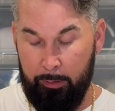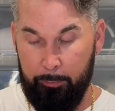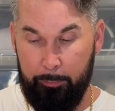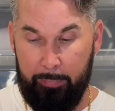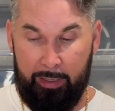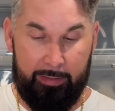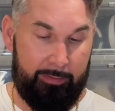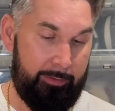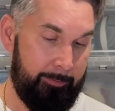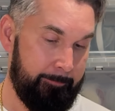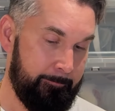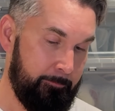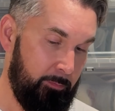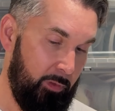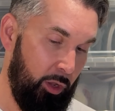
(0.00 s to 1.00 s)
But
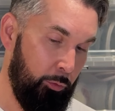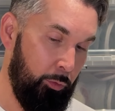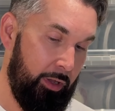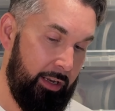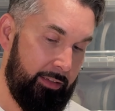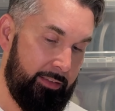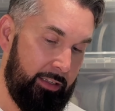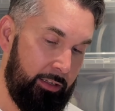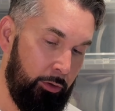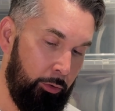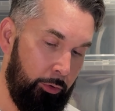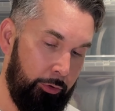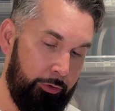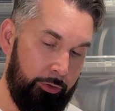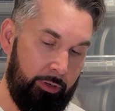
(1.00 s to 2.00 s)
when I did the
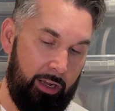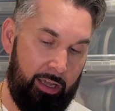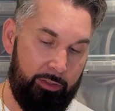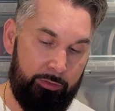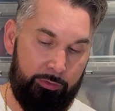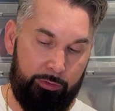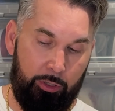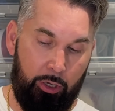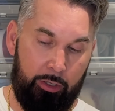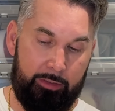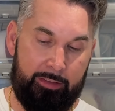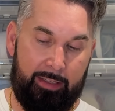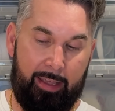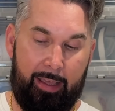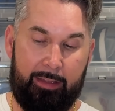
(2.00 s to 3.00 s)
order, I saw
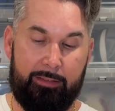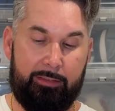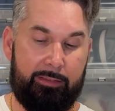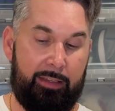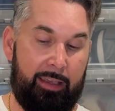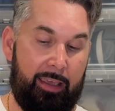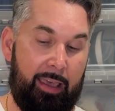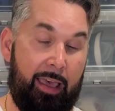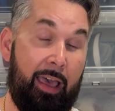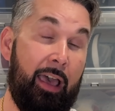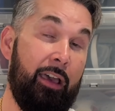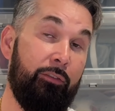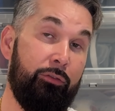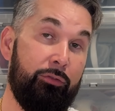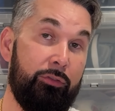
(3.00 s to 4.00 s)
that they
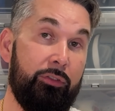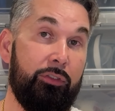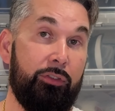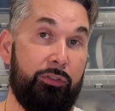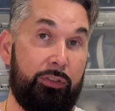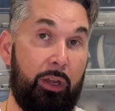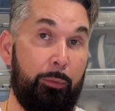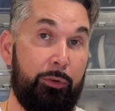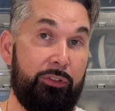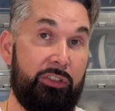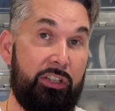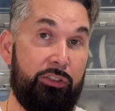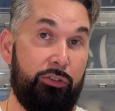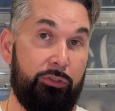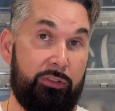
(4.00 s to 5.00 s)
had summer
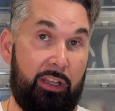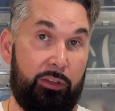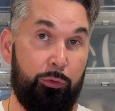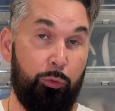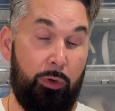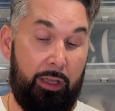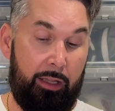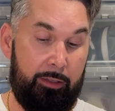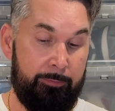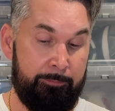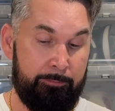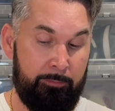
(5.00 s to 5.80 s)
t-shirts as well.